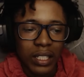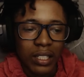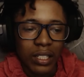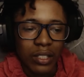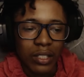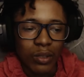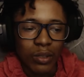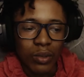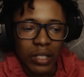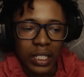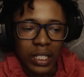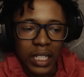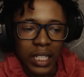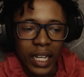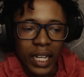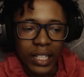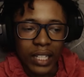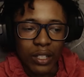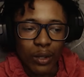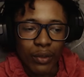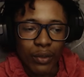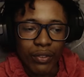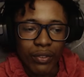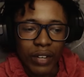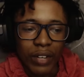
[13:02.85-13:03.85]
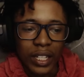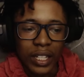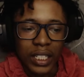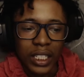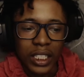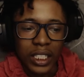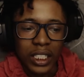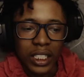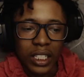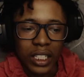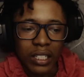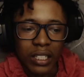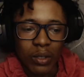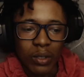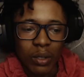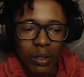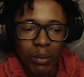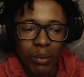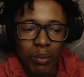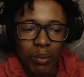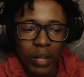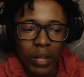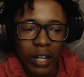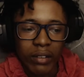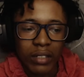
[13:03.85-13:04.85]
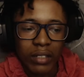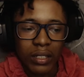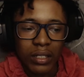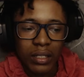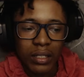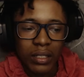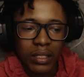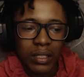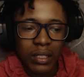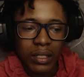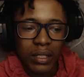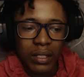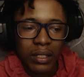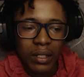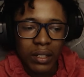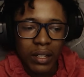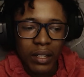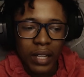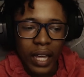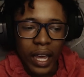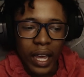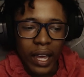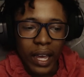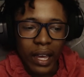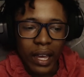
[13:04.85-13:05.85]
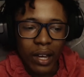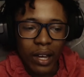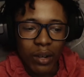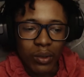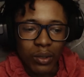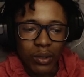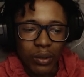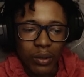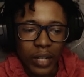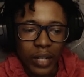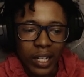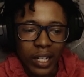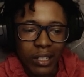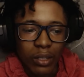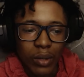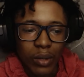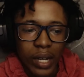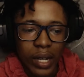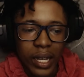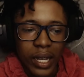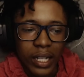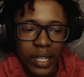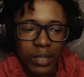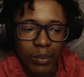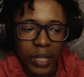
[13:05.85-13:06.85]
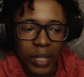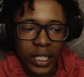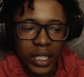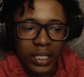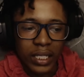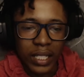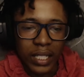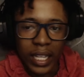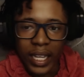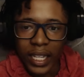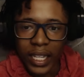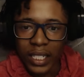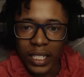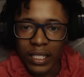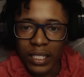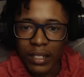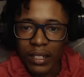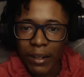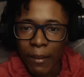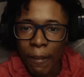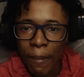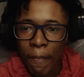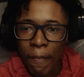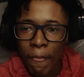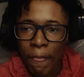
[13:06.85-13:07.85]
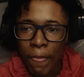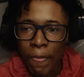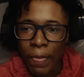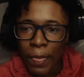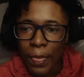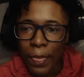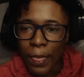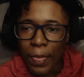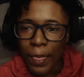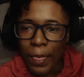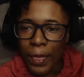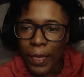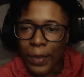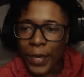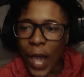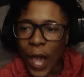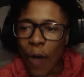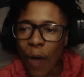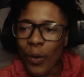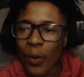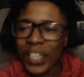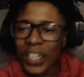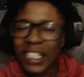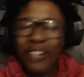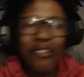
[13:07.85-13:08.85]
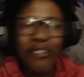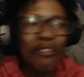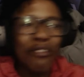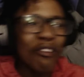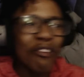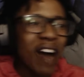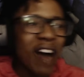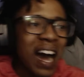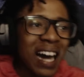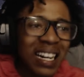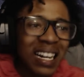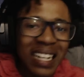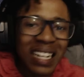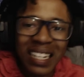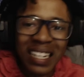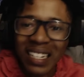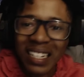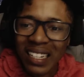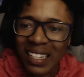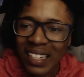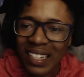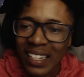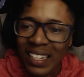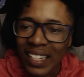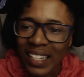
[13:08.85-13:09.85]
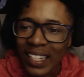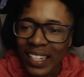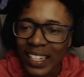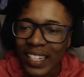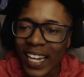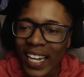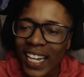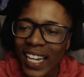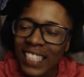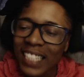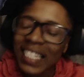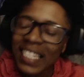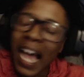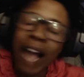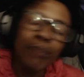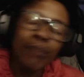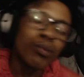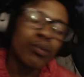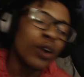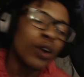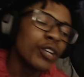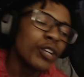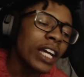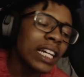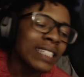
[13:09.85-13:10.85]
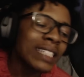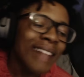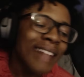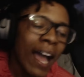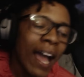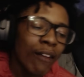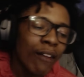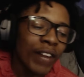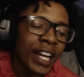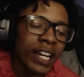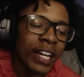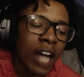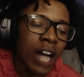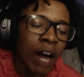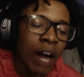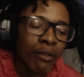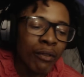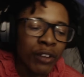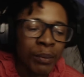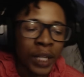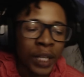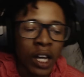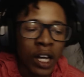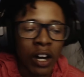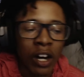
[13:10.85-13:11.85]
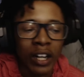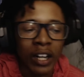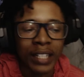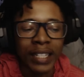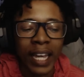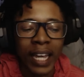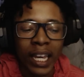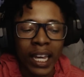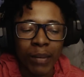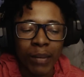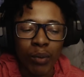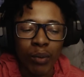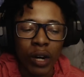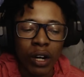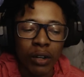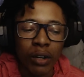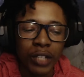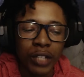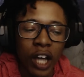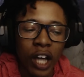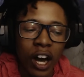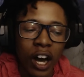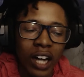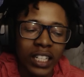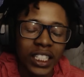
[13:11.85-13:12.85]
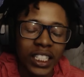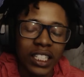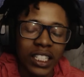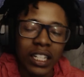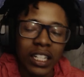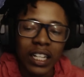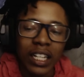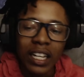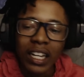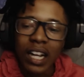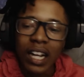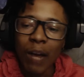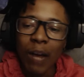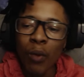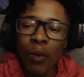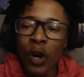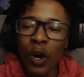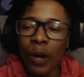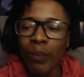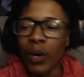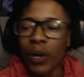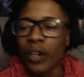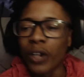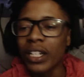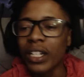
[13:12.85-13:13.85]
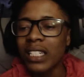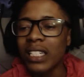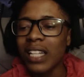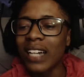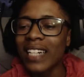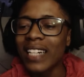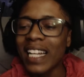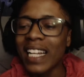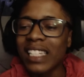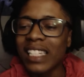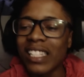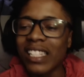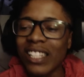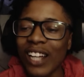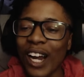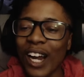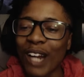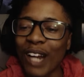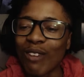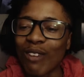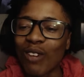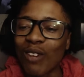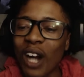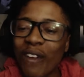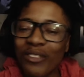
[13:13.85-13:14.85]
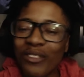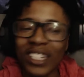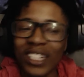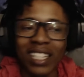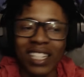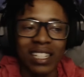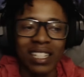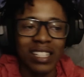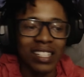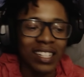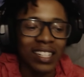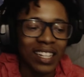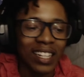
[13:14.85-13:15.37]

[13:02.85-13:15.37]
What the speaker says: You look like yo funny as shit, little brother. Hell no, that little ass mustache. Yo, what the fuck? Niggas not ready to come for me all day, bro. Y'all, come on, bro. This unnecessary roughness.